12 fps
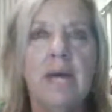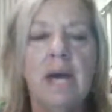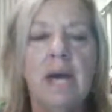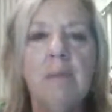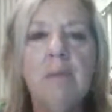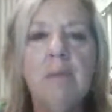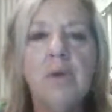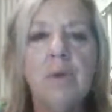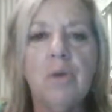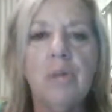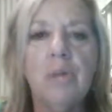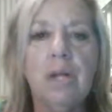people don't
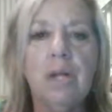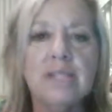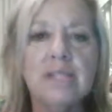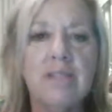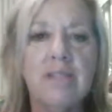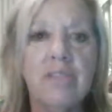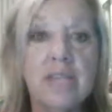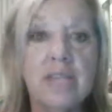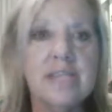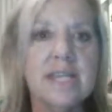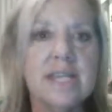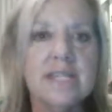realize that
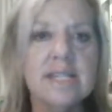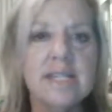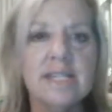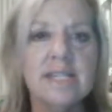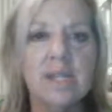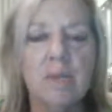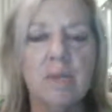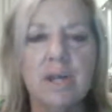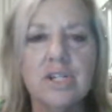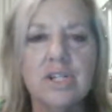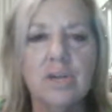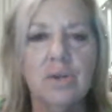these next things that I'm going
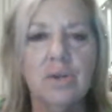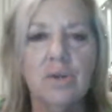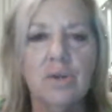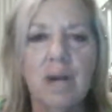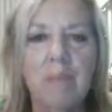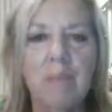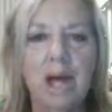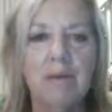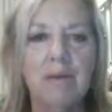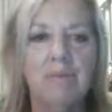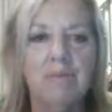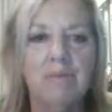to tell you are part
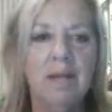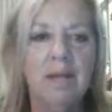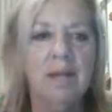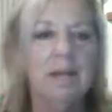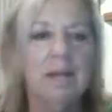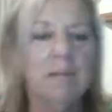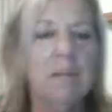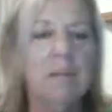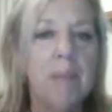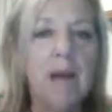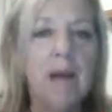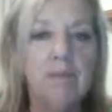of
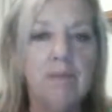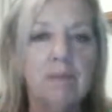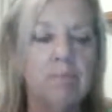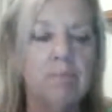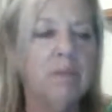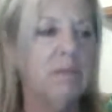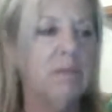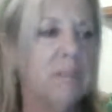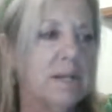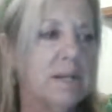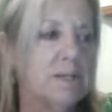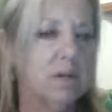it, of
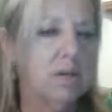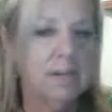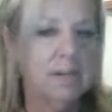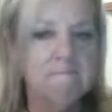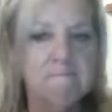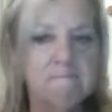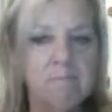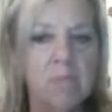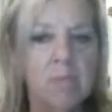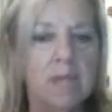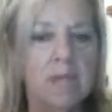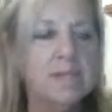being psychic.
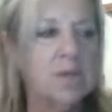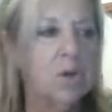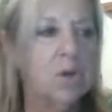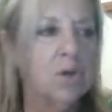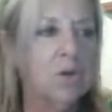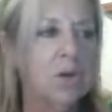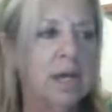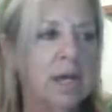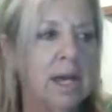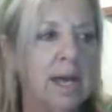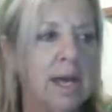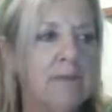So
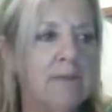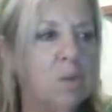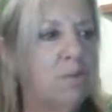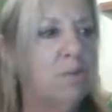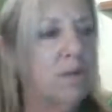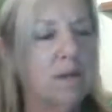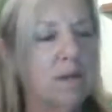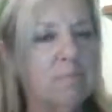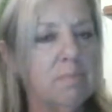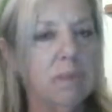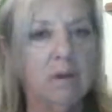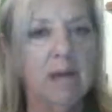have you ever,
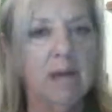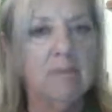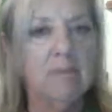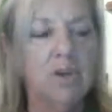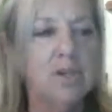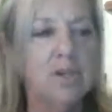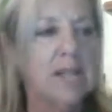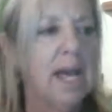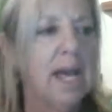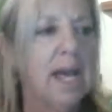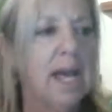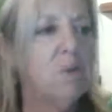I have got notes,
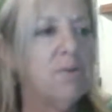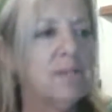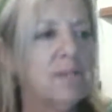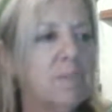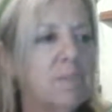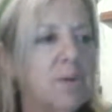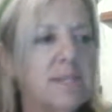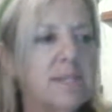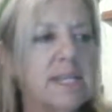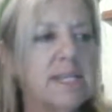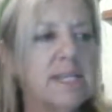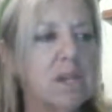have you ever experienced
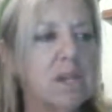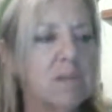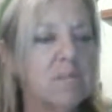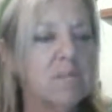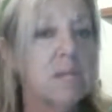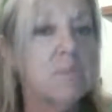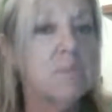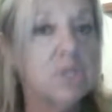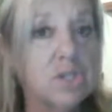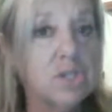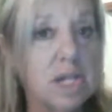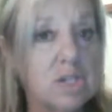things like temperature
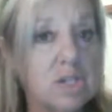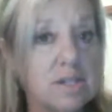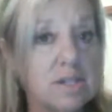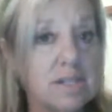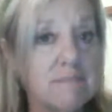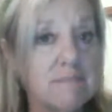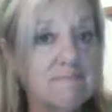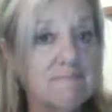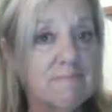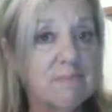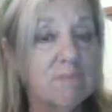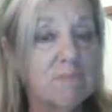changes,
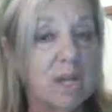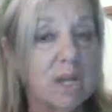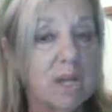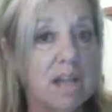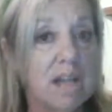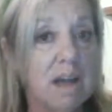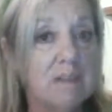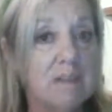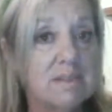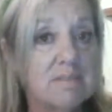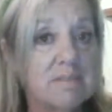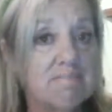like in your
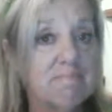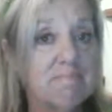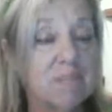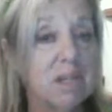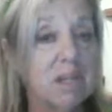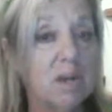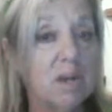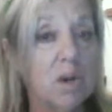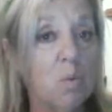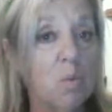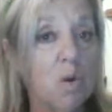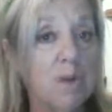house, but you don't
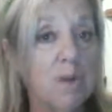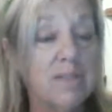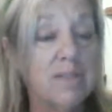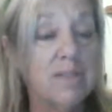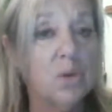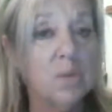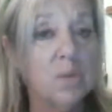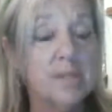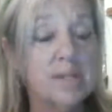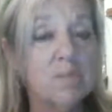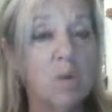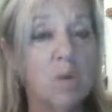know why? There's no
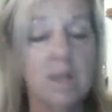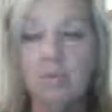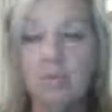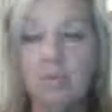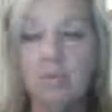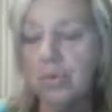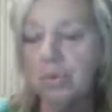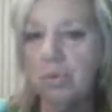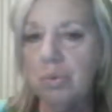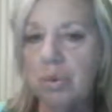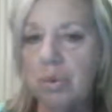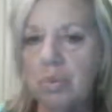reason why. You've walked through a
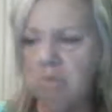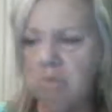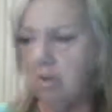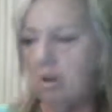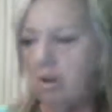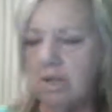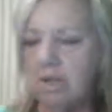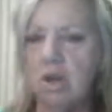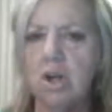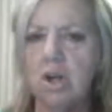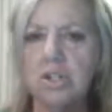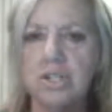room and, oh
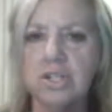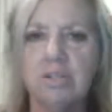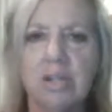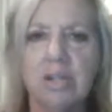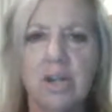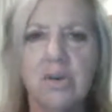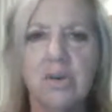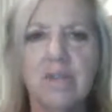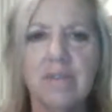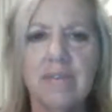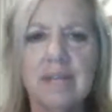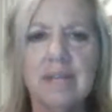gosh, it's really cold
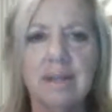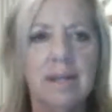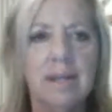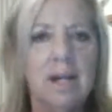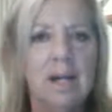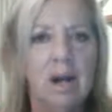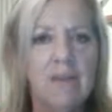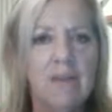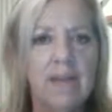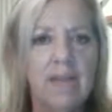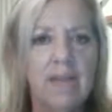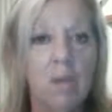in here. I've
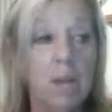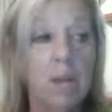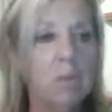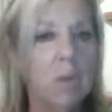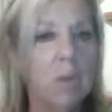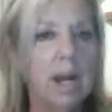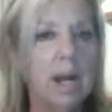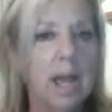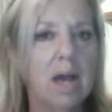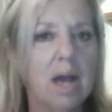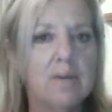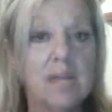had that in one
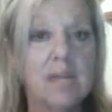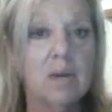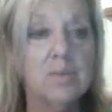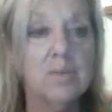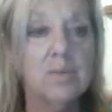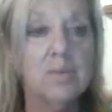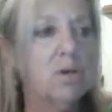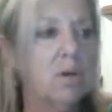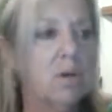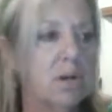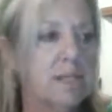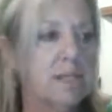house and it
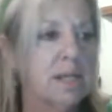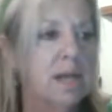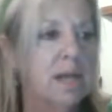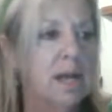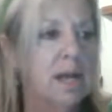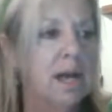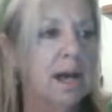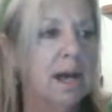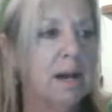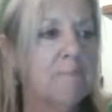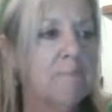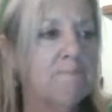was not nice.
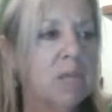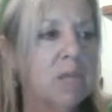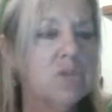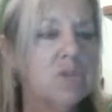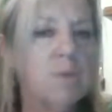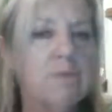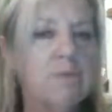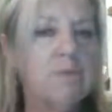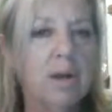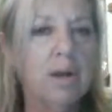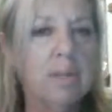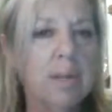Do you ever
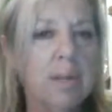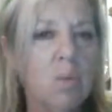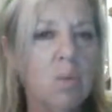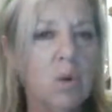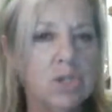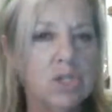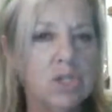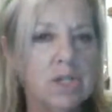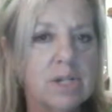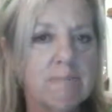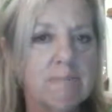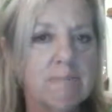feel like you're being
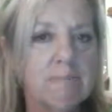watched?